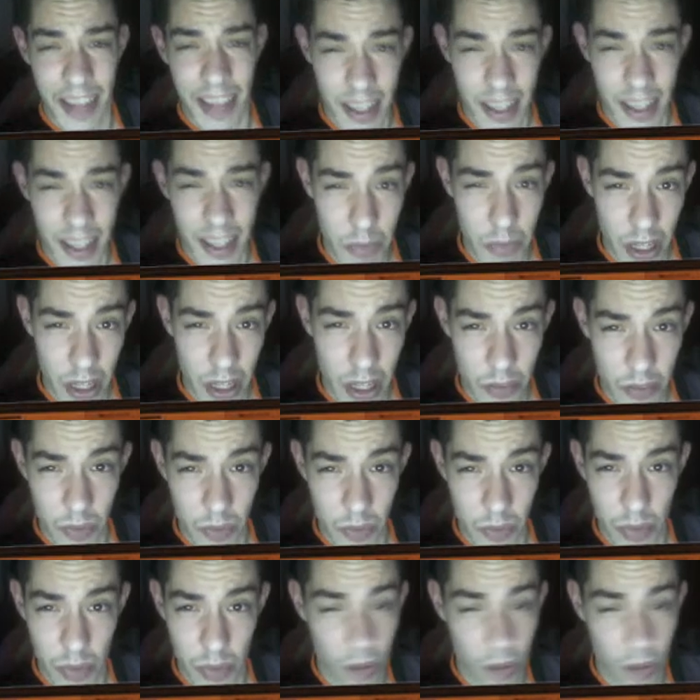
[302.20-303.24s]
management
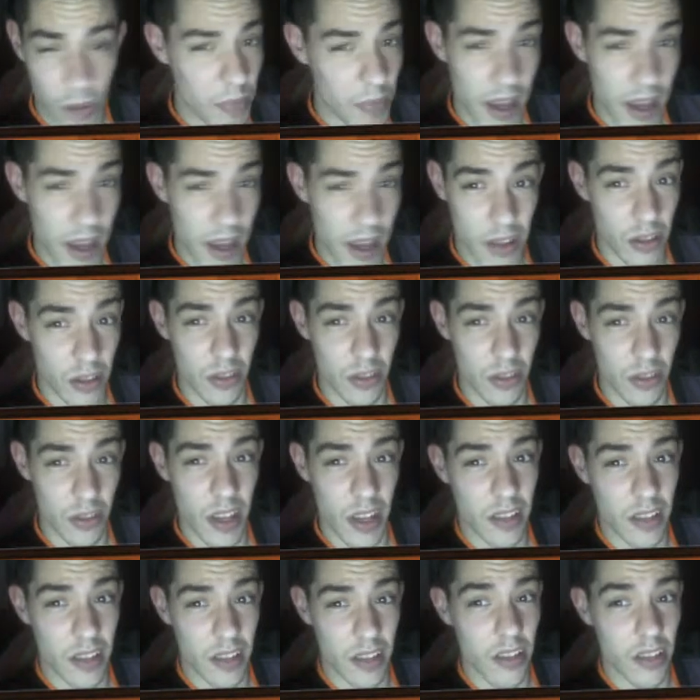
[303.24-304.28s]
problem back in those
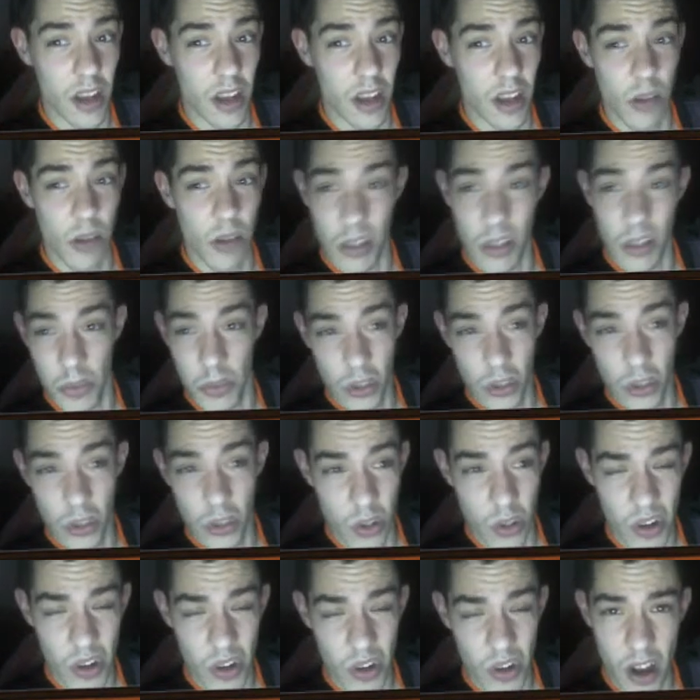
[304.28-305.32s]
days. I was
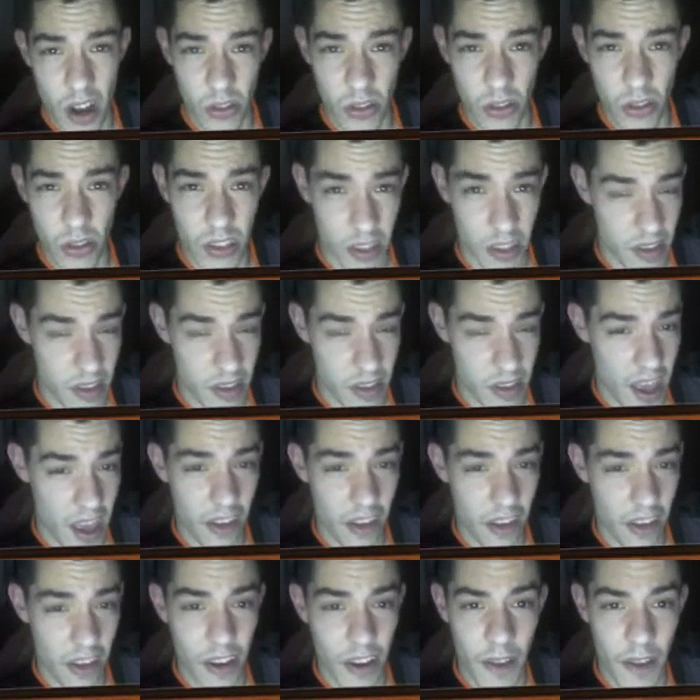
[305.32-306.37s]
immature, I was
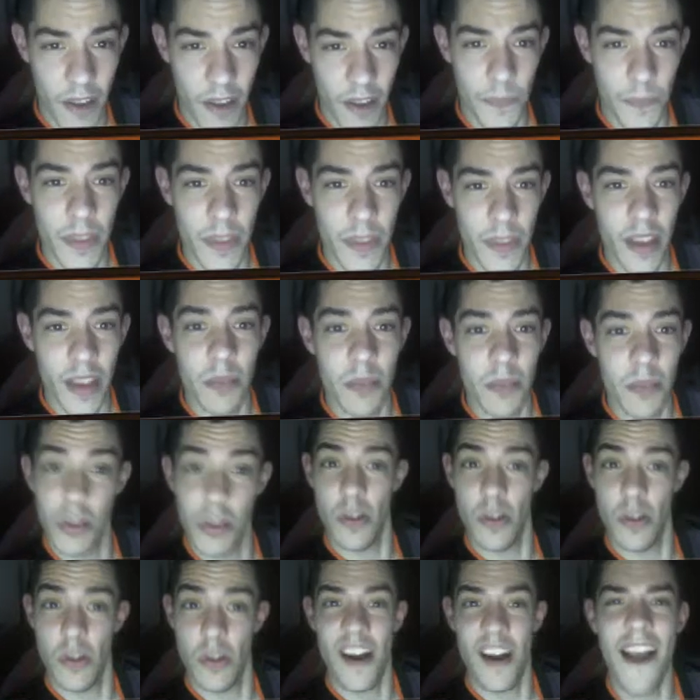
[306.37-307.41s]
angry. But you know what?
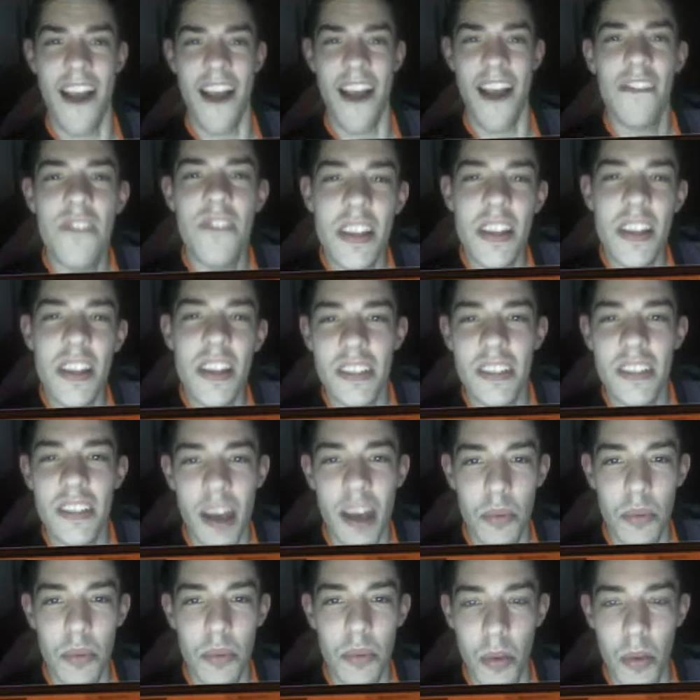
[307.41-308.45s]
I fixed that
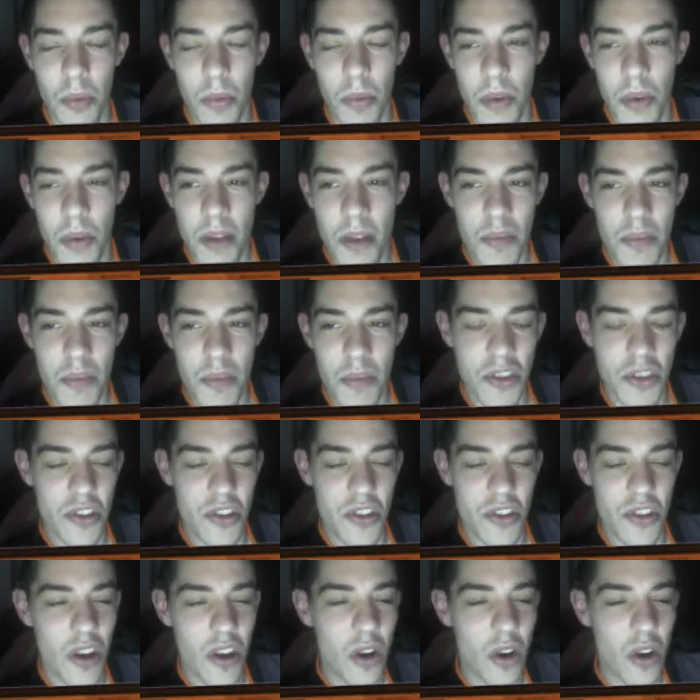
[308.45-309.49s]
problem. But you
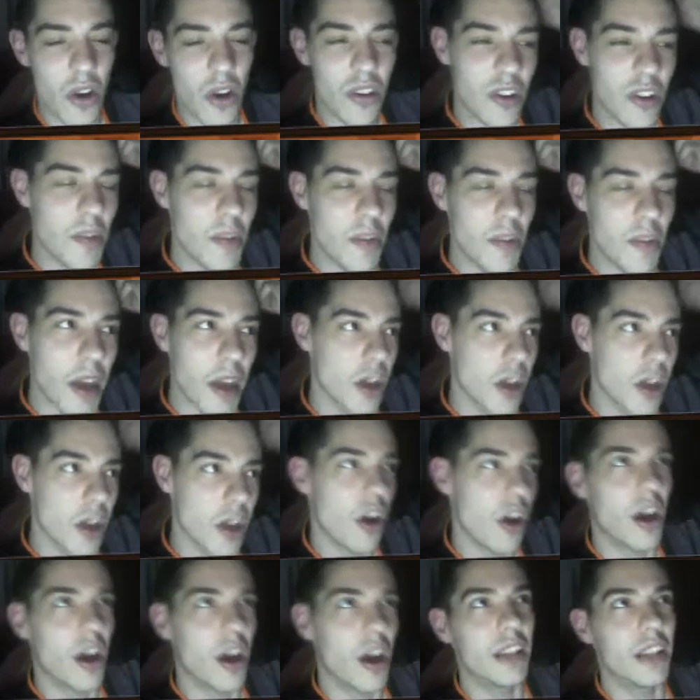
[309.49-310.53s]
go on and on about,
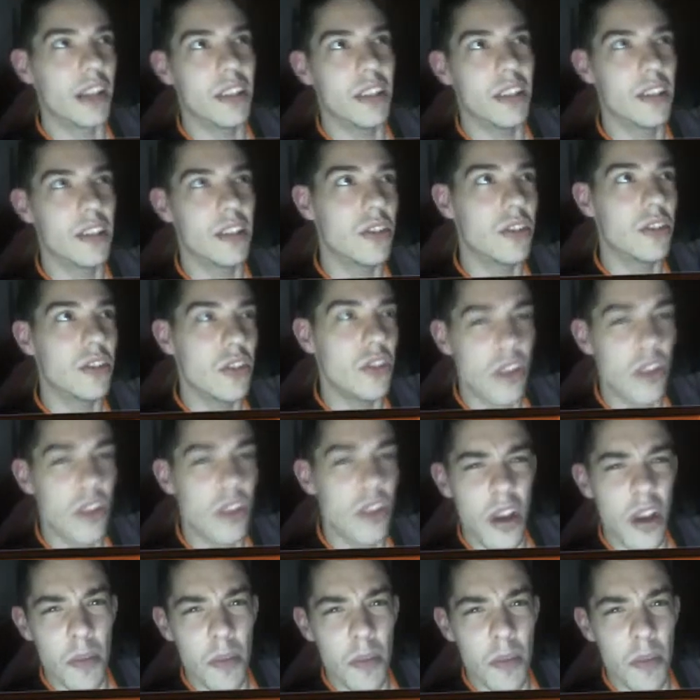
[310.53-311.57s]
I did this to you.
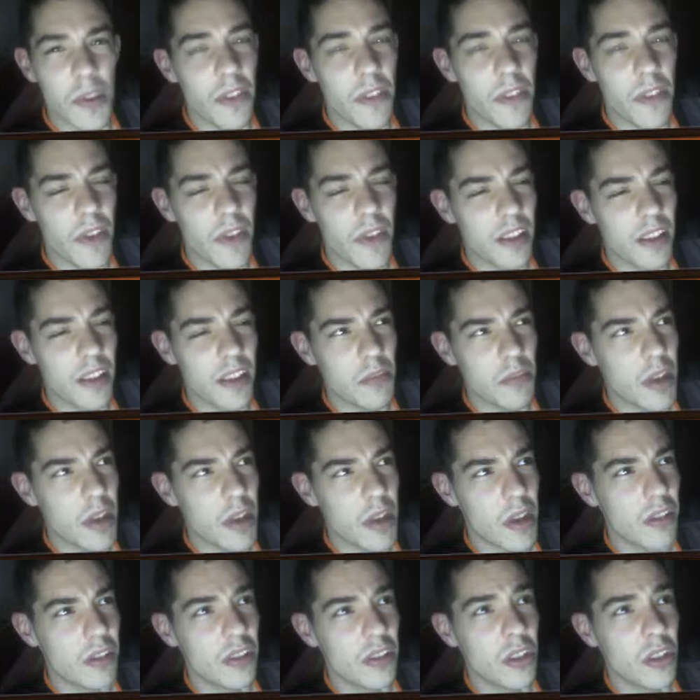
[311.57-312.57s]
But the fact of the matter is,